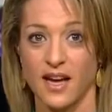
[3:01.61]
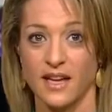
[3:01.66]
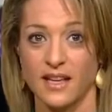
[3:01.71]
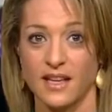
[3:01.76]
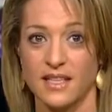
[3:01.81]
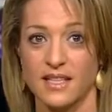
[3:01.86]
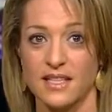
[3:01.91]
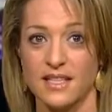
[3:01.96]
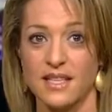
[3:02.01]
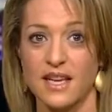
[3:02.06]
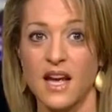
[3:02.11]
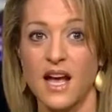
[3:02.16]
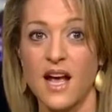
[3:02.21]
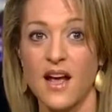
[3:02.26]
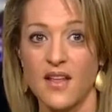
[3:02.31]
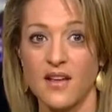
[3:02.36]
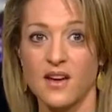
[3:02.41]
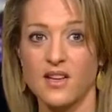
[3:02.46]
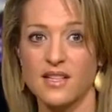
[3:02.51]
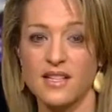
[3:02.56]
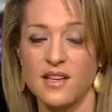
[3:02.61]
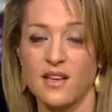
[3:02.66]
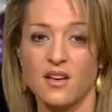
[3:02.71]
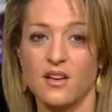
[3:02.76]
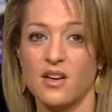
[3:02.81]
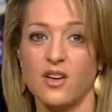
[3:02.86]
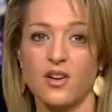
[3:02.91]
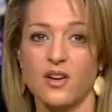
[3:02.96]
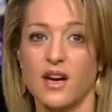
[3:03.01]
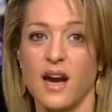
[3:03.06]
violence because
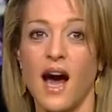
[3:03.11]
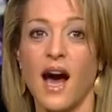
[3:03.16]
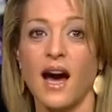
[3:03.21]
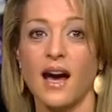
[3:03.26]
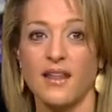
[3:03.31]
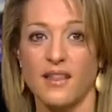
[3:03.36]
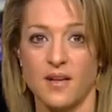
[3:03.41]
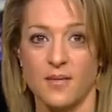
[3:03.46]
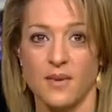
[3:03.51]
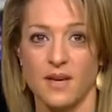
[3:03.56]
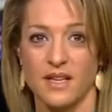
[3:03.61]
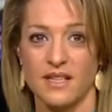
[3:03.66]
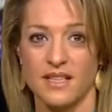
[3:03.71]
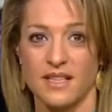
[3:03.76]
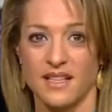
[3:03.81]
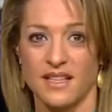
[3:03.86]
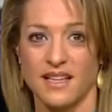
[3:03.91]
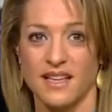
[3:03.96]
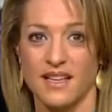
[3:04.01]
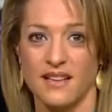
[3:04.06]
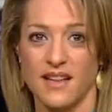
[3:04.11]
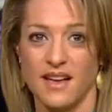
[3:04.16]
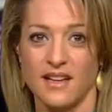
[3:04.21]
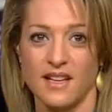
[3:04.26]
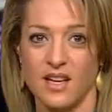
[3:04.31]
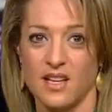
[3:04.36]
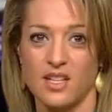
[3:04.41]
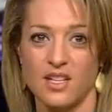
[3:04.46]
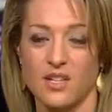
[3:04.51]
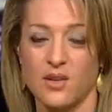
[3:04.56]
there you can hide them easily, and
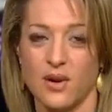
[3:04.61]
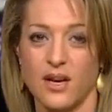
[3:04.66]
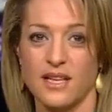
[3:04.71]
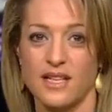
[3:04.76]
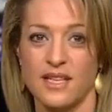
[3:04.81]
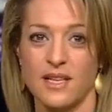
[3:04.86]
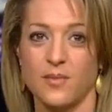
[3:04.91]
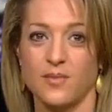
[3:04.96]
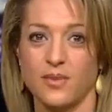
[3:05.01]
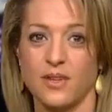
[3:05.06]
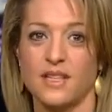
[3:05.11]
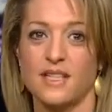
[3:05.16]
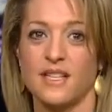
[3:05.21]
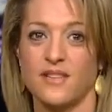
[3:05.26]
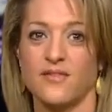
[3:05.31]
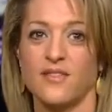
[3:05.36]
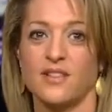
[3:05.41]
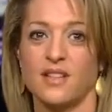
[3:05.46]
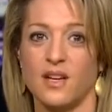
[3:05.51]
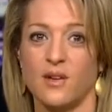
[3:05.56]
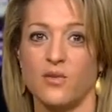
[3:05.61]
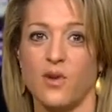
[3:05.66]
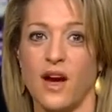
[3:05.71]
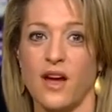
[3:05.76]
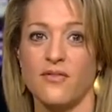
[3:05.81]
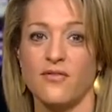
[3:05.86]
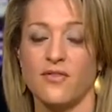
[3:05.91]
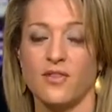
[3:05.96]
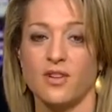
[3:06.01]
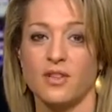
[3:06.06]
that it's just quite simply different than
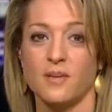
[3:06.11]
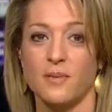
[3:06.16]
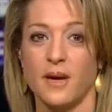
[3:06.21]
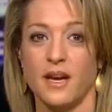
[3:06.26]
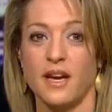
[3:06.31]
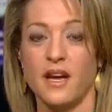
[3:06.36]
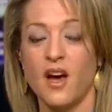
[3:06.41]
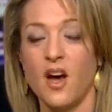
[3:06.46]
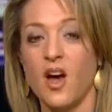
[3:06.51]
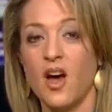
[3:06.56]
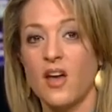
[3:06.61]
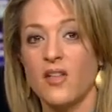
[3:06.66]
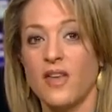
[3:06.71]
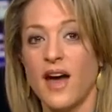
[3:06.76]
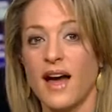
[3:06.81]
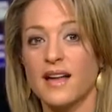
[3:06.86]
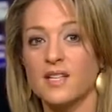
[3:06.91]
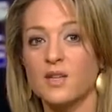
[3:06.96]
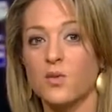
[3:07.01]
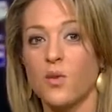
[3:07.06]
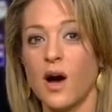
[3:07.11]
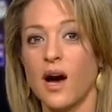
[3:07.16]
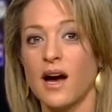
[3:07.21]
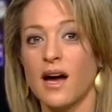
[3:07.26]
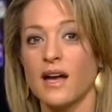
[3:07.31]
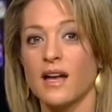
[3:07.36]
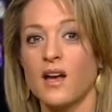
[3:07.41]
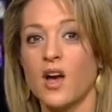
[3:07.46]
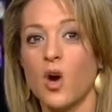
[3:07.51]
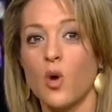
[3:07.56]
rifles. But that's
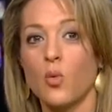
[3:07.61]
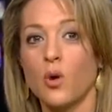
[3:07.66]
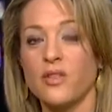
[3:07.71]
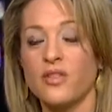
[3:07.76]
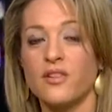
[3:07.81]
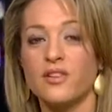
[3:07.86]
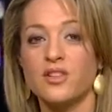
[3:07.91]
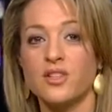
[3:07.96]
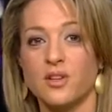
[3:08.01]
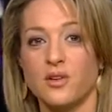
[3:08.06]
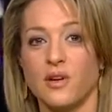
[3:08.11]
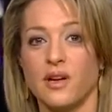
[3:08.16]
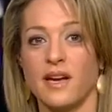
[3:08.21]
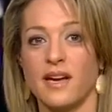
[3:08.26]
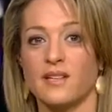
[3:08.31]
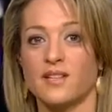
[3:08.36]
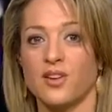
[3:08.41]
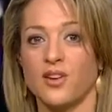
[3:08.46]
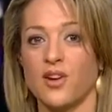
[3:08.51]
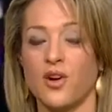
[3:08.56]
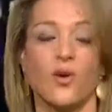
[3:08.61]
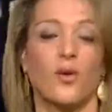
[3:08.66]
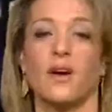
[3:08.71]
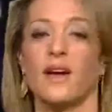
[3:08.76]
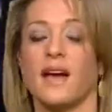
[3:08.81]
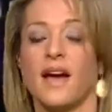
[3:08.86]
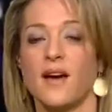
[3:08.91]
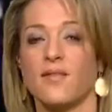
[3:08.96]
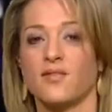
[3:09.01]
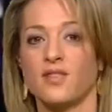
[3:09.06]
why what they're doing is they're
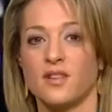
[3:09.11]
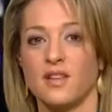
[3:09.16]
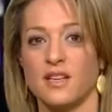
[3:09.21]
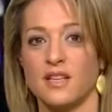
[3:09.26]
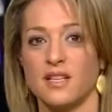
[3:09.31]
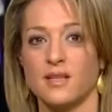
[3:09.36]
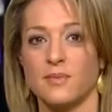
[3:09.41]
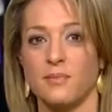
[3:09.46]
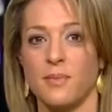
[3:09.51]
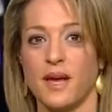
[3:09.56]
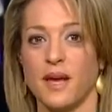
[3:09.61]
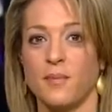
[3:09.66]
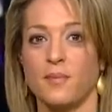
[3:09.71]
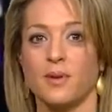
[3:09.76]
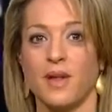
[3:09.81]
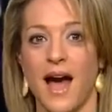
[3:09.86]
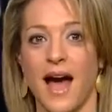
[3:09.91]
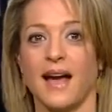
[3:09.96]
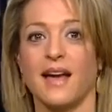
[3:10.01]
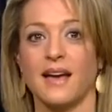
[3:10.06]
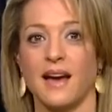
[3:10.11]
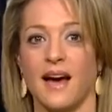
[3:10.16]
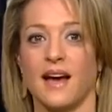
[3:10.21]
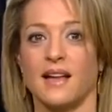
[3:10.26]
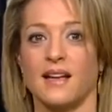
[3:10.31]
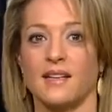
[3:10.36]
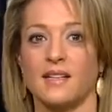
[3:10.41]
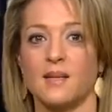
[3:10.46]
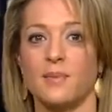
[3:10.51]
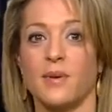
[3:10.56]
going after these big black
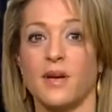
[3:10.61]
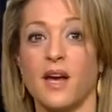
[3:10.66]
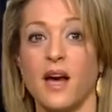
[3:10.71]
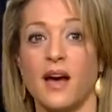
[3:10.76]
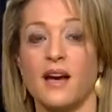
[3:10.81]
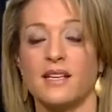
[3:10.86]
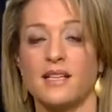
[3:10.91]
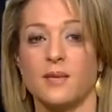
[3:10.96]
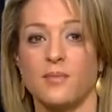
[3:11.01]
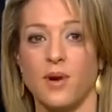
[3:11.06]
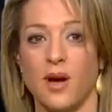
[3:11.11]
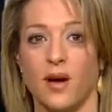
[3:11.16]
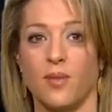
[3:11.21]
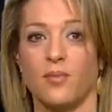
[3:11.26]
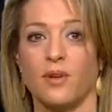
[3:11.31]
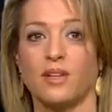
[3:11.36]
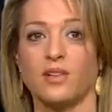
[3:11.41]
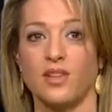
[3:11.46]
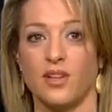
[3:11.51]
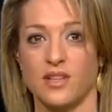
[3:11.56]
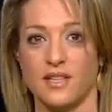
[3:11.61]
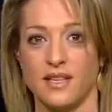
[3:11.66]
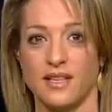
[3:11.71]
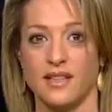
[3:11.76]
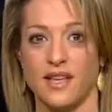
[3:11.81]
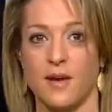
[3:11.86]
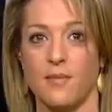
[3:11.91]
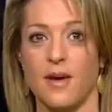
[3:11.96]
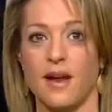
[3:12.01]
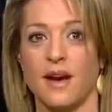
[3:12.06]
guns because the public looks
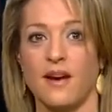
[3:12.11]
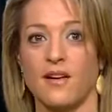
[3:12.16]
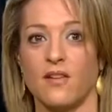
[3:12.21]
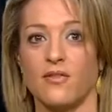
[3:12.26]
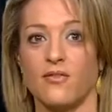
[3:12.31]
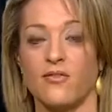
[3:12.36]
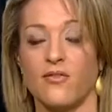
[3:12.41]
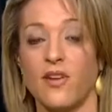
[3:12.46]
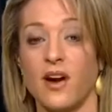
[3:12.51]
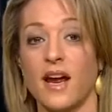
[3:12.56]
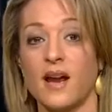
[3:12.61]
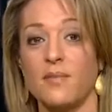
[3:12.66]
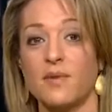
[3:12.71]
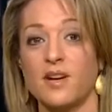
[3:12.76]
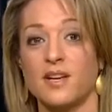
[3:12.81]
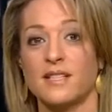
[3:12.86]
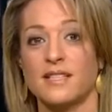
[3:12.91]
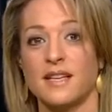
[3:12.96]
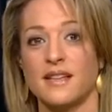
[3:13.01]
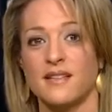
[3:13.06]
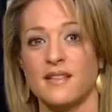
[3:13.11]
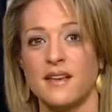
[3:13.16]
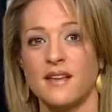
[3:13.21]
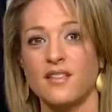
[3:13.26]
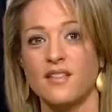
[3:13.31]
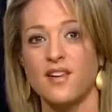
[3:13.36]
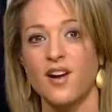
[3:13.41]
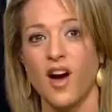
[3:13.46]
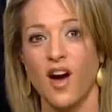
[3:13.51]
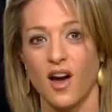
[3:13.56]
at them and are afraid because they
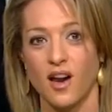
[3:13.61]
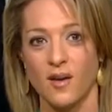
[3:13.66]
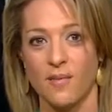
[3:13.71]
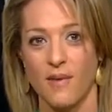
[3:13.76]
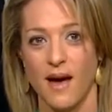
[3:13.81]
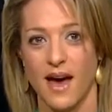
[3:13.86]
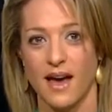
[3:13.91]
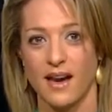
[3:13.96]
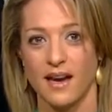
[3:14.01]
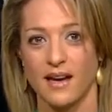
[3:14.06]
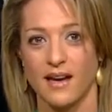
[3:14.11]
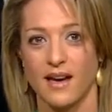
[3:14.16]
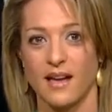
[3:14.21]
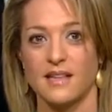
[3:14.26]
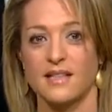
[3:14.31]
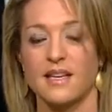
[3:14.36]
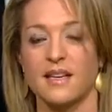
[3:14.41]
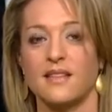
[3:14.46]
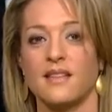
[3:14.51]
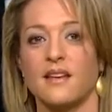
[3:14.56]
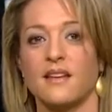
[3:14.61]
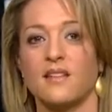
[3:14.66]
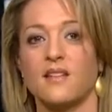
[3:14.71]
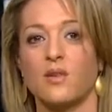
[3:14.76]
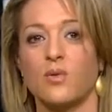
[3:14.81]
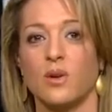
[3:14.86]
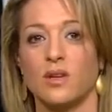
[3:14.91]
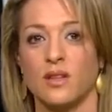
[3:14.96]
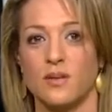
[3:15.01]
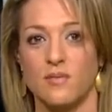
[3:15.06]
think they're automatic guns. They think
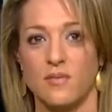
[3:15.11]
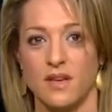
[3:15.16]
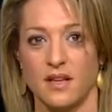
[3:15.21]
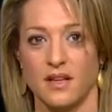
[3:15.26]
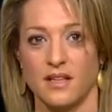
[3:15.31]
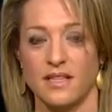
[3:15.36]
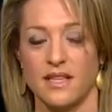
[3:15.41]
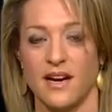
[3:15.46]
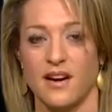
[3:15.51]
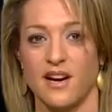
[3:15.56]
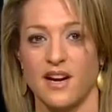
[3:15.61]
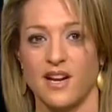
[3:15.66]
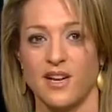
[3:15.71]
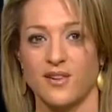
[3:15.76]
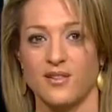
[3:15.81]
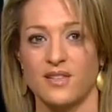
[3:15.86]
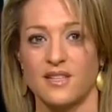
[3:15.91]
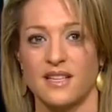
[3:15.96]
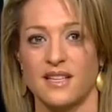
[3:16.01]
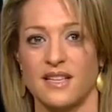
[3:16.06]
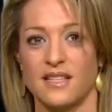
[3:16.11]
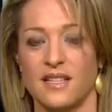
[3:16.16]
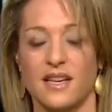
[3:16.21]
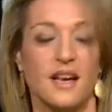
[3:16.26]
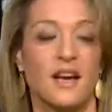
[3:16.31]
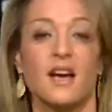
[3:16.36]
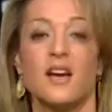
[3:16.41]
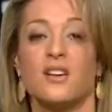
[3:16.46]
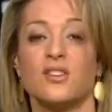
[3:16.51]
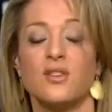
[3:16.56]
right. they're what the military
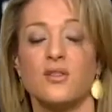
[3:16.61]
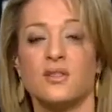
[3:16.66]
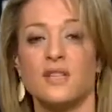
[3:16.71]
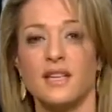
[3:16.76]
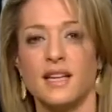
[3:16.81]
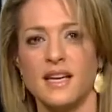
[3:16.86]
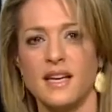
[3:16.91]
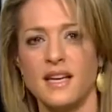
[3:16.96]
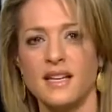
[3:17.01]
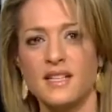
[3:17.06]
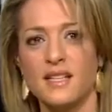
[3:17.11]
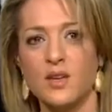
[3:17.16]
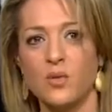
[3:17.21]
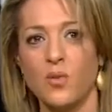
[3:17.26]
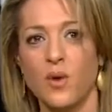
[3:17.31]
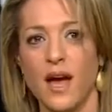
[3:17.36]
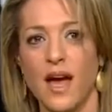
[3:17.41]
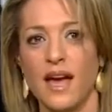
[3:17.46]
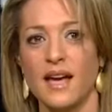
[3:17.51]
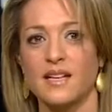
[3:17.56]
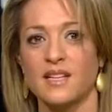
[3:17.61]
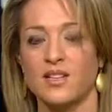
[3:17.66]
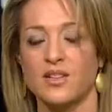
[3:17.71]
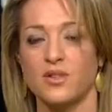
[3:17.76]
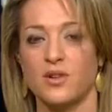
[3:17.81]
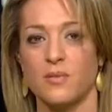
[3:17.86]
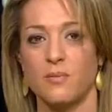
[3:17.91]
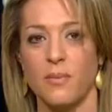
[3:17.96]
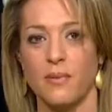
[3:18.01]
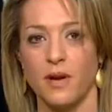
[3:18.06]
uses. So it's an easy way to
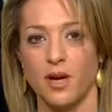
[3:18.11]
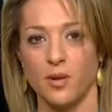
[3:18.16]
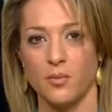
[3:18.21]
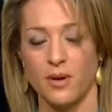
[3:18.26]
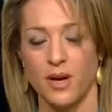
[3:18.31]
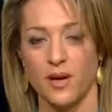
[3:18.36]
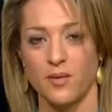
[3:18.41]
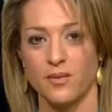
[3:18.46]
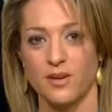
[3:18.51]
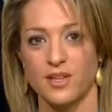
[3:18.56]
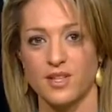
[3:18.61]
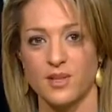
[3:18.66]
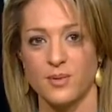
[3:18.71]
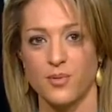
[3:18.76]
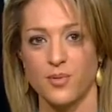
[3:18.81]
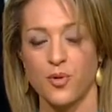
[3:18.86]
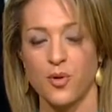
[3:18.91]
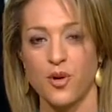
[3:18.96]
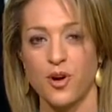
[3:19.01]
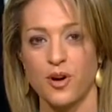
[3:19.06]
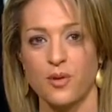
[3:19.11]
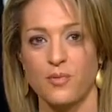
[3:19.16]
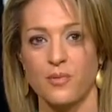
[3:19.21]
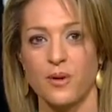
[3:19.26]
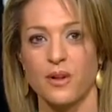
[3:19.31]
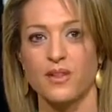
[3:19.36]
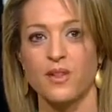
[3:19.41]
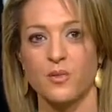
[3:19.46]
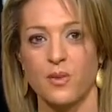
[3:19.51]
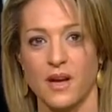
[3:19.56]
sort of build public gotcha. support,
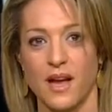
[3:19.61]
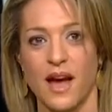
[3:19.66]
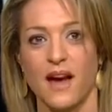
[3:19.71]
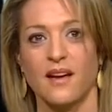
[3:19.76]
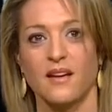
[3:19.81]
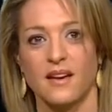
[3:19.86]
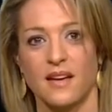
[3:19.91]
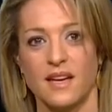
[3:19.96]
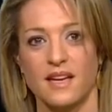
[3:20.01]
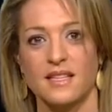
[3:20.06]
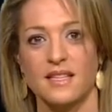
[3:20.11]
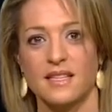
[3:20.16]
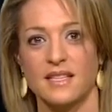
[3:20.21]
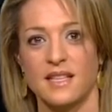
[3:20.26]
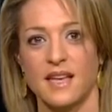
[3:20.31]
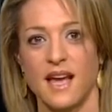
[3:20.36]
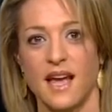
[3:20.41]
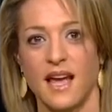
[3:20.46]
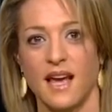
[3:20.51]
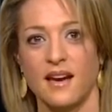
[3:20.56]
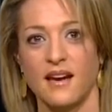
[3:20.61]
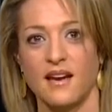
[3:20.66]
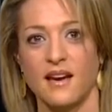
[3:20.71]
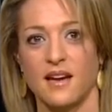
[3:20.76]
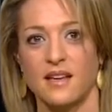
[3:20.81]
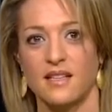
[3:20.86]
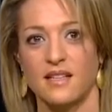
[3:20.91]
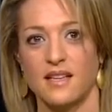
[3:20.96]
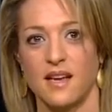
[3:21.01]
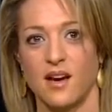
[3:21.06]
but the reality is it's the
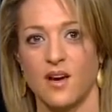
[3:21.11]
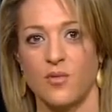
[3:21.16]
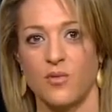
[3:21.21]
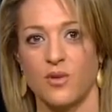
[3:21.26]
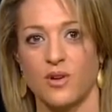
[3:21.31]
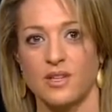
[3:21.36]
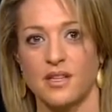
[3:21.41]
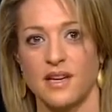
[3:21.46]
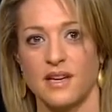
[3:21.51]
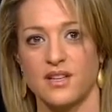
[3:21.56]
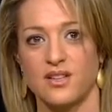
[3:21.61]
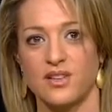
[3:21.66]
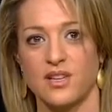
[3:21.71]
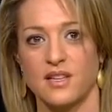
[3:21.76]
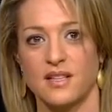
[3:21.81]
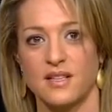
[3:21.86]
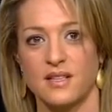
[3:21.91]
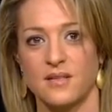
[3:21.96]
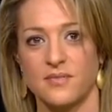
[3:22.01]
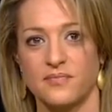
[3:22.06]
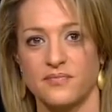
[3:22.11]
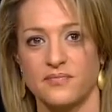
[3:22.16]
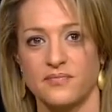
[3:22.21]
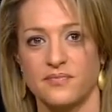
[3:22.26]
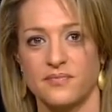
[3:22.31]
handguns that are more dangerous. Gotcha.